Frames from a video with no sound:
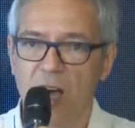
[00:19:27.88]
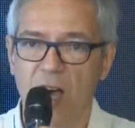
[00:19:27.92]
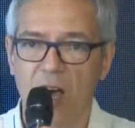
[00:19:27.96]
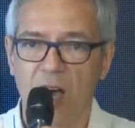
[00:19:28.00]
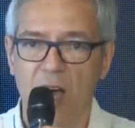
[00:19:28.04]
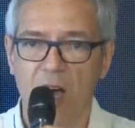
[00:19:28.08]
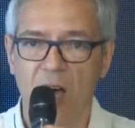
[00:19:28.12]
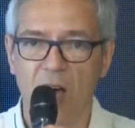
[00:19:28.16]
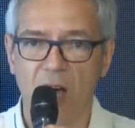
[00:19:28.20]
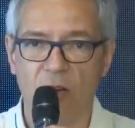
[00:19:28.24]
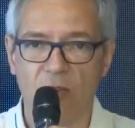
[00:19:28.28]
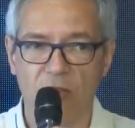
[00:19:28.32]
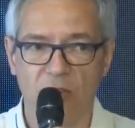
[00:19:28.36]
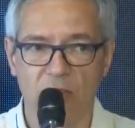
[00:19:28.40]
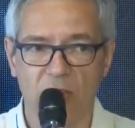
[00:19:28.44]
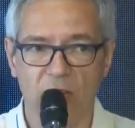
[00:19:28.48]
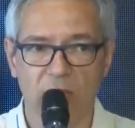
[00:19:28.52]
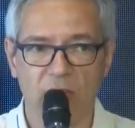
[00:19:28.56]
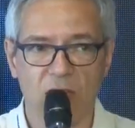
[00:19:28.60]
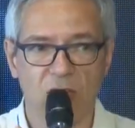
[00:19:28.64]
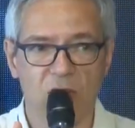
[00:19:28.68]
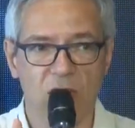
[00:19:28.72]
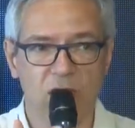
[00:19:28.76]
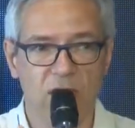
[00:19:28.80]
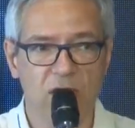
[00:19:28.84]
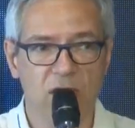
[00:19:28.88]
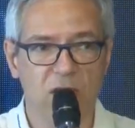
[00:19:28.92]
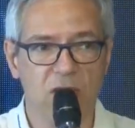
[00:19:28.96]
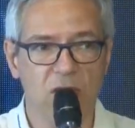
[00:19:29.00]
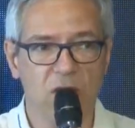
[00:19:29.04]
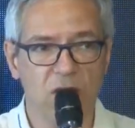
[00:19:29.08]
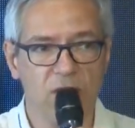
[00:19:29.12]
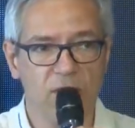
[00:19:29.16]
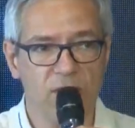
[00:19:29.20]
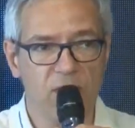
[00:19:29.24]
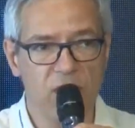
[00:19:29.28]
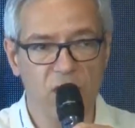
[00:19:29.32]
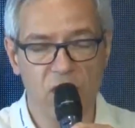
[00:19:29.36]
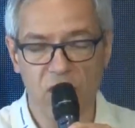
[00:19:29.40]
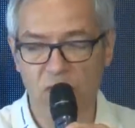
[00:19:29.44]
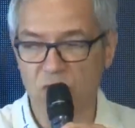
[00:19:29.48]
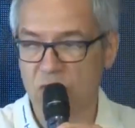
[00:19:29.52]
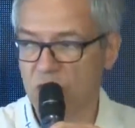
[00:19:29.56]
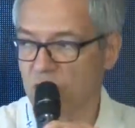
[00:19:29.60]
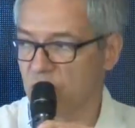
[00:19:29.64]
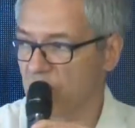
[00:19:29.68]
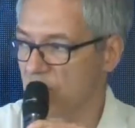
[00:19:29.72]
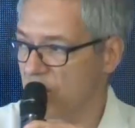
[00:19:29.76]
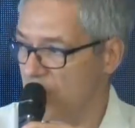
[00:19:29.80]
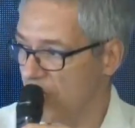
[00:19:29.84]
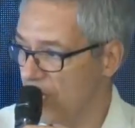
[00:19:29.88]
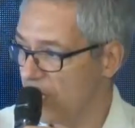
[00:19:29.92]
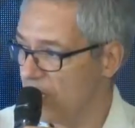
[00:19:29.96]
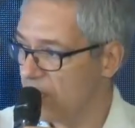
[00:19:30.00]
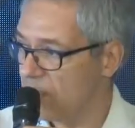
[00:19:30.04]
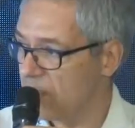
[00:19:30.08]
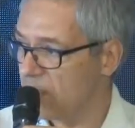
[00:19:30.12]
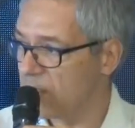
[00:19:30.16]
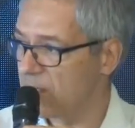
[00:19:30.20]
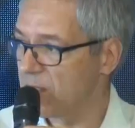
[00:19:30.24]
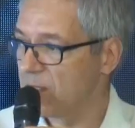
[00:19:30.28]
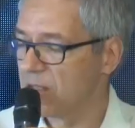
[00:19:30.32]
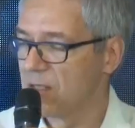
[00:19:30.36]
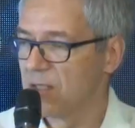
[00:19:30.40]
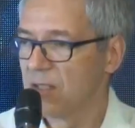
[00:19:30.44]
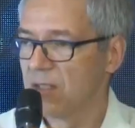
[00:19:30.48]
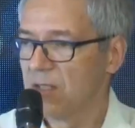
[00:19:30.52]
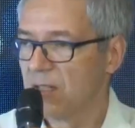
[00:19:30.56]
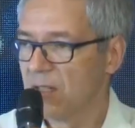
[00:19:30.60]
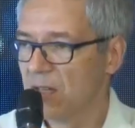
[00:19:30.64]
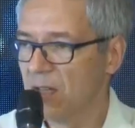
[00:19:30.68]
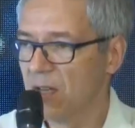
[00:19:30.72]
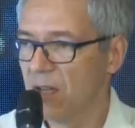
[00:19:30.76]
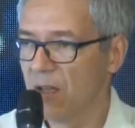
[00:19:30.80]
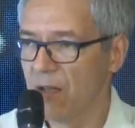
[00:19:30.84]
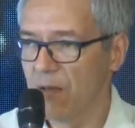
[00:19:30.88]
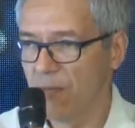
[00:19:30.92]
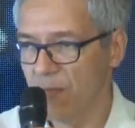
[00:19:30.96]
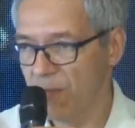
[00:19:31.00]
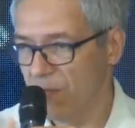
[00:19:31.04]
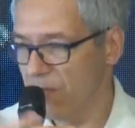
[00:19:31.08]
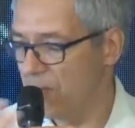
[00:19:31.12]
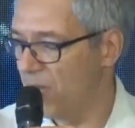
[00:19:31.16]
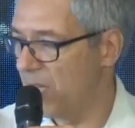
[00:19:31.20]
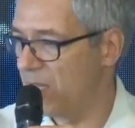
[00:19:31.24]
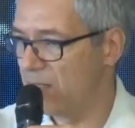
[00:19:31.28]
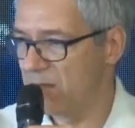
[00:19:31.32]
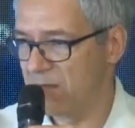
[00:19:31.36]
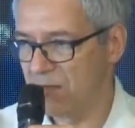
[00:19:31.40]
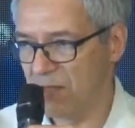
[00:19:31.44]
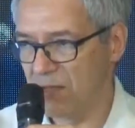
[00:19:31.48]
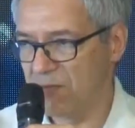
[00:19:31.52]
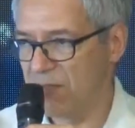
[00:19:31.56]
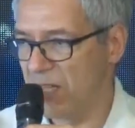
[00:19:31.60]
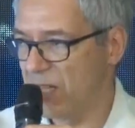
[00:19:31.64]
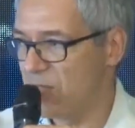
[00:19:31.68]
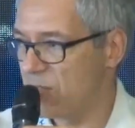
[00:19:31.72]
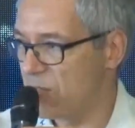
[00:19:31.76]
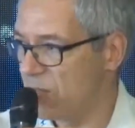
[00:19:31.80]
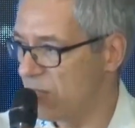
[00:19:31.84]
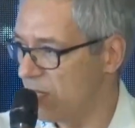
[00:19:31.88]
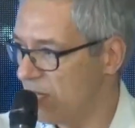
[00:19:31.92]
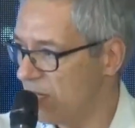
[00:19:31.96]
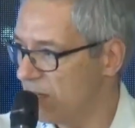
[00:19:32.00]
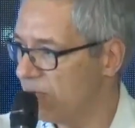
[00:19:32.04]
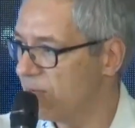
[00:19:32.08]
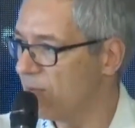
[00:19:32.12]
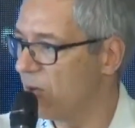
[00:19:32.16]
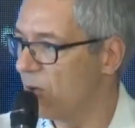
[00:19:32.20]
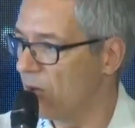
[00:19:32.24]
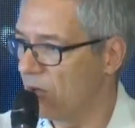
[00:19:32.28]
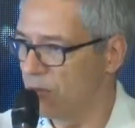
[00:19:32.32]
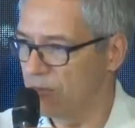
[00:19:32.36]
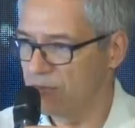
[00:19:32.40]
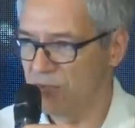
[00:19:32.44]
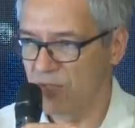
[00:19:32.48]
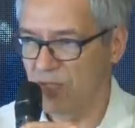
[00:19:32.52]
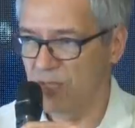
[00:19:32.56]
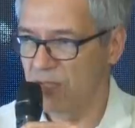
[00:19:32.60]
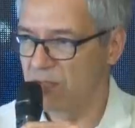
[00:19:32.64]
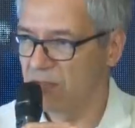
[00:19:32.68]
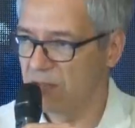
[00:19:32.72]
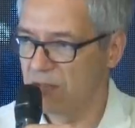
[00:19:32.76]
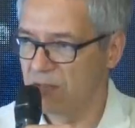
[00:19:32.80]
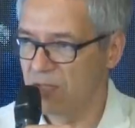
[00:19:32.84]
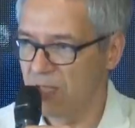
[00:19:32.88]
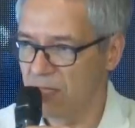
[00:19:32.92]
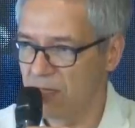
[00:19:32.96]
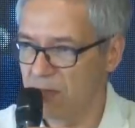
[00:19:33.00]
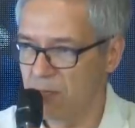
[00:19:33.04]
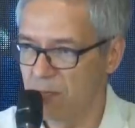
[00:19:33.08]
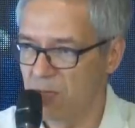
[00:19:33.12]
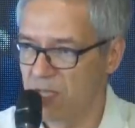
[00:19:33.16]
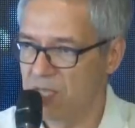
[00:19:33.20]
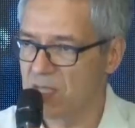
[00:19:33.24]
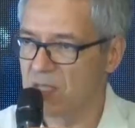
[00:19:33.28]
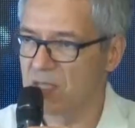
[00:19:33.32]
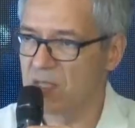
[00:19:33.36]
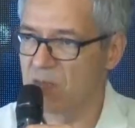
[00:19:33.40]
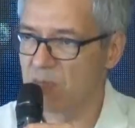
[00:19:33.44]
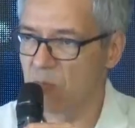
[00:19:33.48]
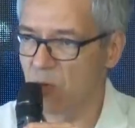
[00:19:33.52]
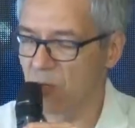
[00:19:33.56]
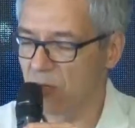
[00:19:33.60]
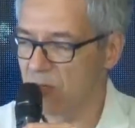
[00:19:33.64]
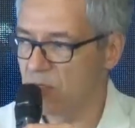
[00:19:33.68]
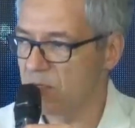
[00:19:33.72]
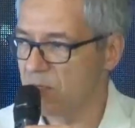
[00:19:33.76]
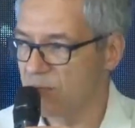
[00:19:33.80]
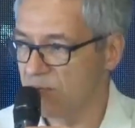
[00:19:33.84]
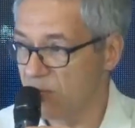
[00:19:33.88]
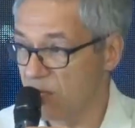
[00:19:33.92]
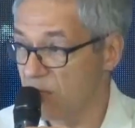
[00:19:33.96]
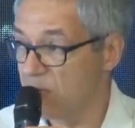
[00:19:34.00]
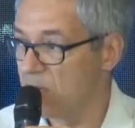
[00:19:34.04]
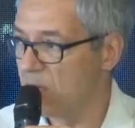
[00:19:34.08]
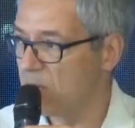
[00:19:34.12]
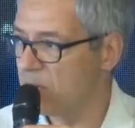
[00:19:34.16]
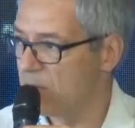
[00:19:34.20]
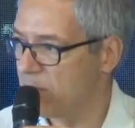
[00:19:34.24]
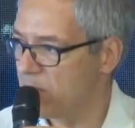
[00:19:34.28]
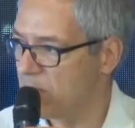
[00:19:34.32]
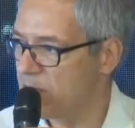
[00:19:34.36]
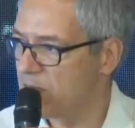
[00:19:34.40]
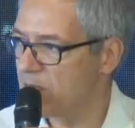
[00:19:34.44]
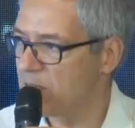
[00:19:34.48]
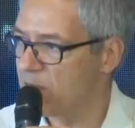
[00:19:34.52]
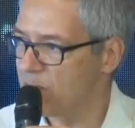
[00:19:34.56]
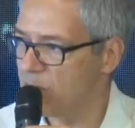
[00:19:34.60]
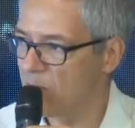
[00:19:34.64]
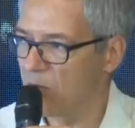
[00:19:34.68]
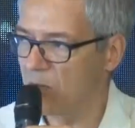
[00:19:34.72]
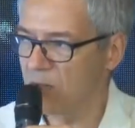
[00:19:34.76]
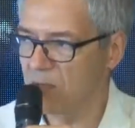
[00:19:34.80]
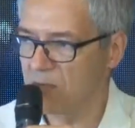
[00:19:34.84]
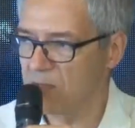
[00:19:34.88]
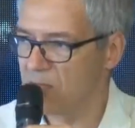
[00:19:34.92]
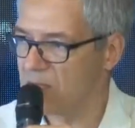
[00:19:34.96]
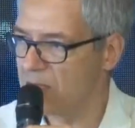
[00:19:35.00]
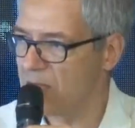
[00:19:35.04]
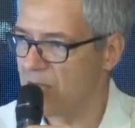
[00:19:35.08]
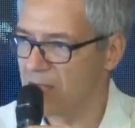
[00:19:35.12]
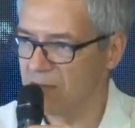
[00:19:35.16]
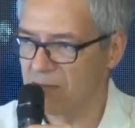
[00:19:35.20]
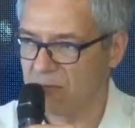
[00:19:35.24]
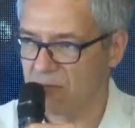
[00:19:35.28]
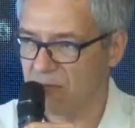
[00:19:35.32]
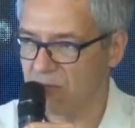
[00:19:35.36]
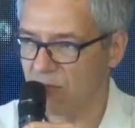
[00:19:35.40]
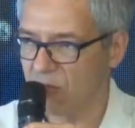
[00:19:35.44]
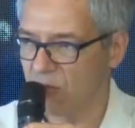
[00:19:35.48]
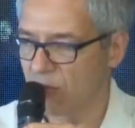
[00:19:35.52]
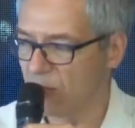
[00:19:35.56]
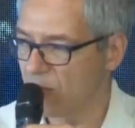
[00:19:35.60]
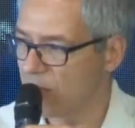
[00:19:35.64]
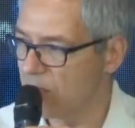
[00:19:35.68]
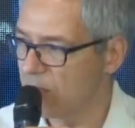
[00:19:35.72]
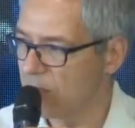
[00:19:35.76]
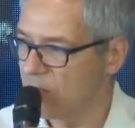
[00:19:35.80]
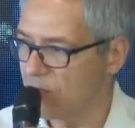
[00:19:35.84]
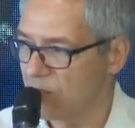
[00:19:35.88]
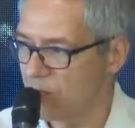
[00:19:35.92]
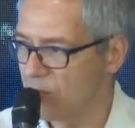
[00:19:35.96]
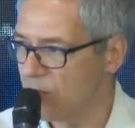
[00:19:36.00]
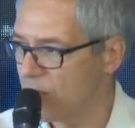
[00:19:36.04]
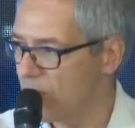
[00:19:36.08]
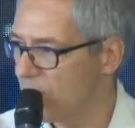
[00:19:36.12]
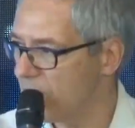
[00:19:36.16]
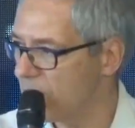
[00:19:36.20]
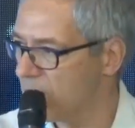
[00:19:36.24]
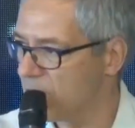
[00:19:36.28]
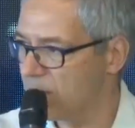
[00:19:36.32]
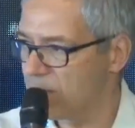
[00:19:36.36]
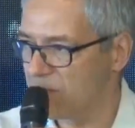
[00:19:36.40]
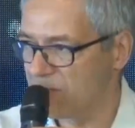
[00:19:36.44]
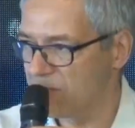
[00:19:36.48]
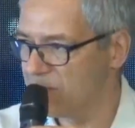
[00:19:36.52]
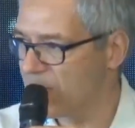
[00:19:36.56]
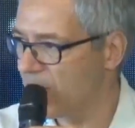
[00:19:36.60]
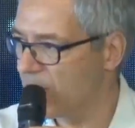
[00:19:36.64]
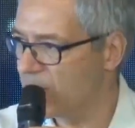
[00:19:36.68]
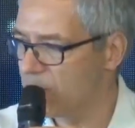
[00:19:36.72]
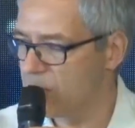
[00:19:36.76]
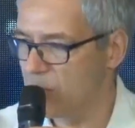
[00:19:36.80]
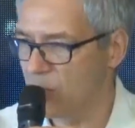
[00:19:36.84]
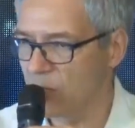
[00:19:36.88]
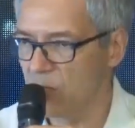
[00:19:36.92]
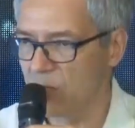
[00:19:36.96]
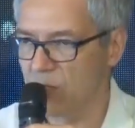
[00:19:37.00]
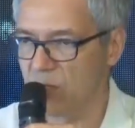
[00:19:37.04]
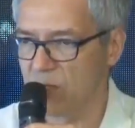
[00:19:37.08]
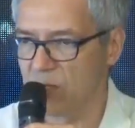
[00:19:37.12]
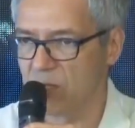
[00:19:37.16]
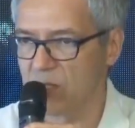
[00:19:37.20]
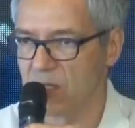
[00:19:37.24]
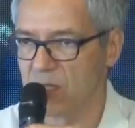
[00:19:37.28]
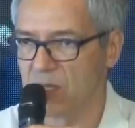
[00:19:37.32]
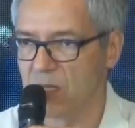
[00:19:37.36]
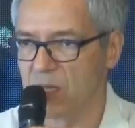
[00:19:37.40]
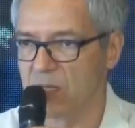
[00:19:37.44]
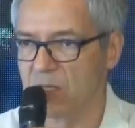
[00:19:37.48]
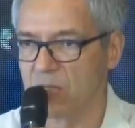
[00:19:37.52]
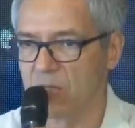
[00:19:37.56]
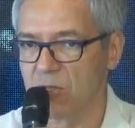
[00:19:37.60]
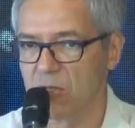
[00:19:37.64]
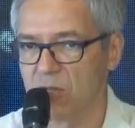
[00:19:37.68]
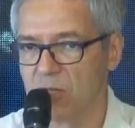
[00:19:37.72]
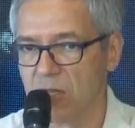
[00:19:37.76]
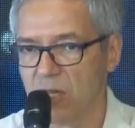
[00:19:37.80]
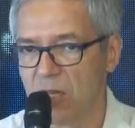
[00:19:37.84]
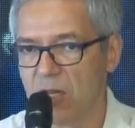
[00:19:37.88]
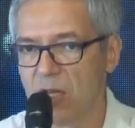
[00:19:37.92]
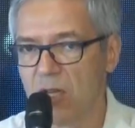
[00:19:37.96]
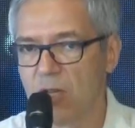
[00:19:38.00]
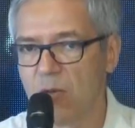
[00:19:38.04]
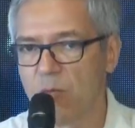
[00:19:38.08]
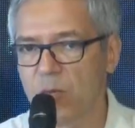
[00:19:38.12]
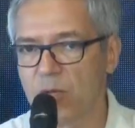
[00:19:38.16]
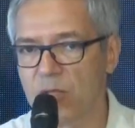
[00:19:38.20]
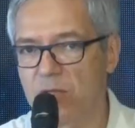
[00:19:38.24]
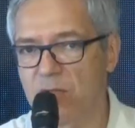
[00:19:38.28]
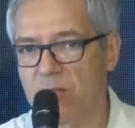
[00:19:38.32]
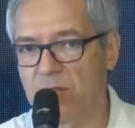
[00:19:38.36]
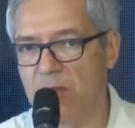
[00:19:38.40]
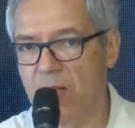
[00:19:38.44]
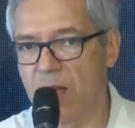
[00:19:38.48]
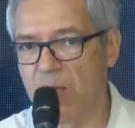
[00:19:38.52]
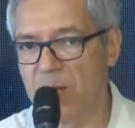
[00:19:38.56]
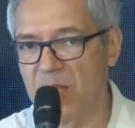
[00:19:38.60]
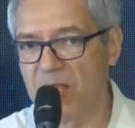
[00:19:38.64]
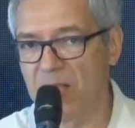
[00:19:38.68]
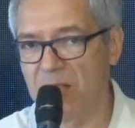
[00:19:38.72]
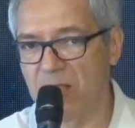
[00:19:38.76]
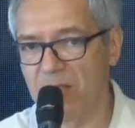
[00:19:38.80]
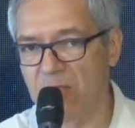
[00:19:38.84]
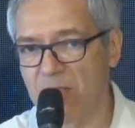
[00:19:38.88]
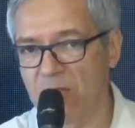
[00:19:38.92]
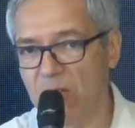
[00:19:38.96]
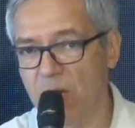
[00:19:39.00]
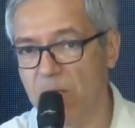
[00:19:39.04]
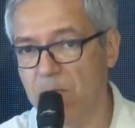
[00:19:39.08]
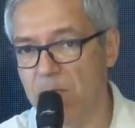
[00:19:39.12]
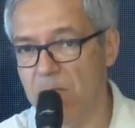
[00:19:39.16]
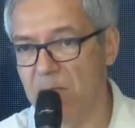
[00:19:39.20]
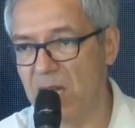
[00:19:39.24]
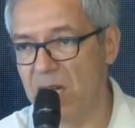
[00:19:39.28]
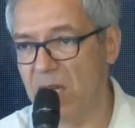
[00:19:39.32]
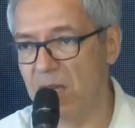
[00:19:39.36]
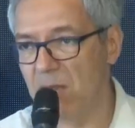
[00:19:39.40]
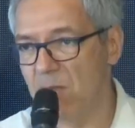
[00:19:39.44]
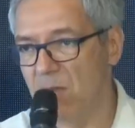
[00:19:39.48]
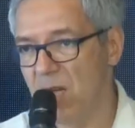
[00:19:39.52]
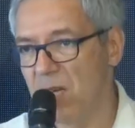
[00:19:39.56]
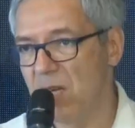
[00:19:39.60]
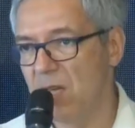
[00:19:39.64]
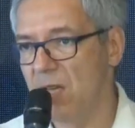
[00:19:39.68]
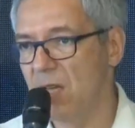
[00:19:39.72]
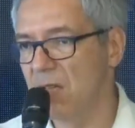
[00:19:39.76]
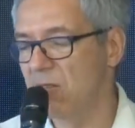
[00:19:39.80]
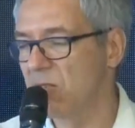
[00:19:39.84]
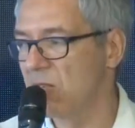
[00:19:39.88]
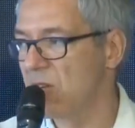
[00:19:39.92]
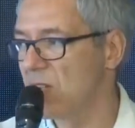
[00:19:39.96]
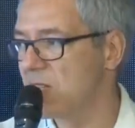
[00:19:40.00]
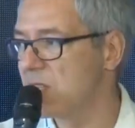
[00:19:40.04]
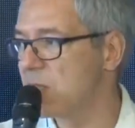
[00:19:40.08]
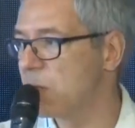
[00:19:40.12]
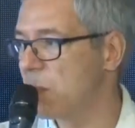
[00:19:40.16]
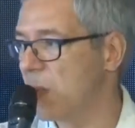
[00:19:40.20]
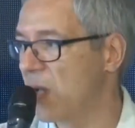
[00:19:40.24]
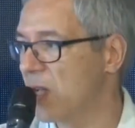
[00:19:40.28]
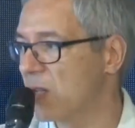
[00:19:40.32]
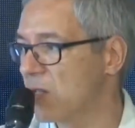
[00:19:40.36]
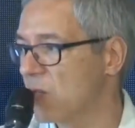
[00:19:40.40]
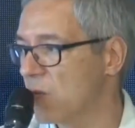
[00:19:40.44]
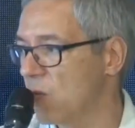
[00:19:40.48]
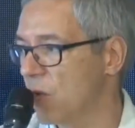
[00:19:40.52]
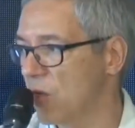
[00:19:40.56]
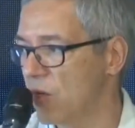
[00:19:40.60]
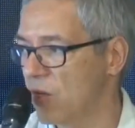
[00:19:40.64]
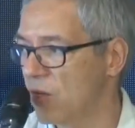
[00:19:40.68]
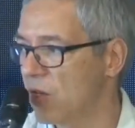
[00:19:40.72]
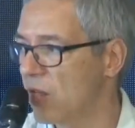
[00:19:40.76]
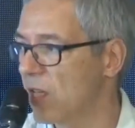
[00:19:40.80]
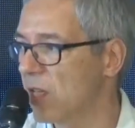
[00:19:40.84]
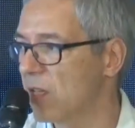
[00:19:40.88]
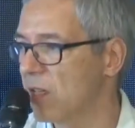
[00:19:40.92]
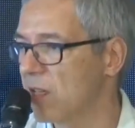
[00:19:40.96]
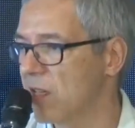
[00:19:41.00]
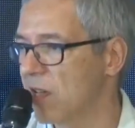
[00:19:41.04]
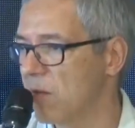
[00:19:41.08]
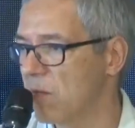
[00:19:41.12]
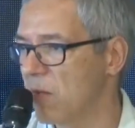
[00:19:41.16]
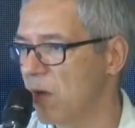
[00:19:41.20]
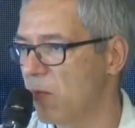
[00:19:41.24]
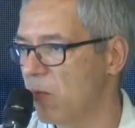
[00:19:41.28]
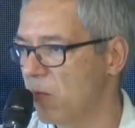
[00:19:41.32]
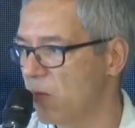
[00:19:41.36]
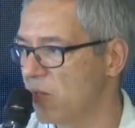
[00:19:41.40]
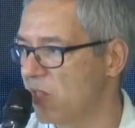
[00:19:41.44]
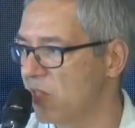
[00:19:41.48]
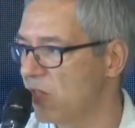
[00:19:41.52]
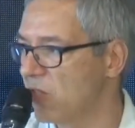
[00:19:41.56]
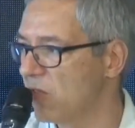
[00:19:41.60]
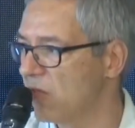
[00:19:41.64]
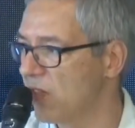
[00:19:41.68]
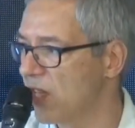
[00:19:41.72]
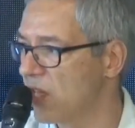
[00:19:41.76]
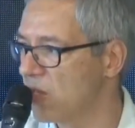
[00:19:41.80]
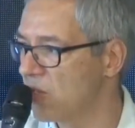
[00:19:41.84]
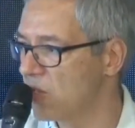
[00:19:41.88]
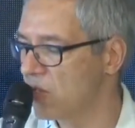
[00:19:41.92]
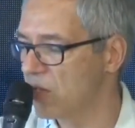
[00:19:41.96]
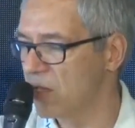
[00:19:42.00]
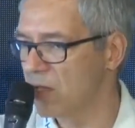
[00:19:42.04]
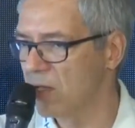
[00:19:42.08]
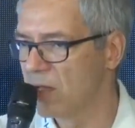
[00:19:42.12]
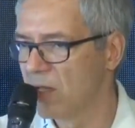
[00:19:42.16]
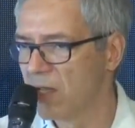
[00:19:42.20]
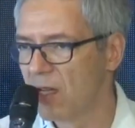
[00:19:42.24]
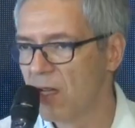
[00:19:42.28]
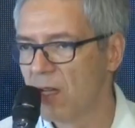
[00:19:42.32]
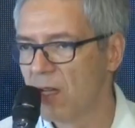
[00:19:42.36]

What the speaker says: how you actually serve the user's needs. It eventually evolved in business models, premium business models that Google uses, Facebook uses, and others. But I mean, there are many, many other aspects where you can come up with innovation,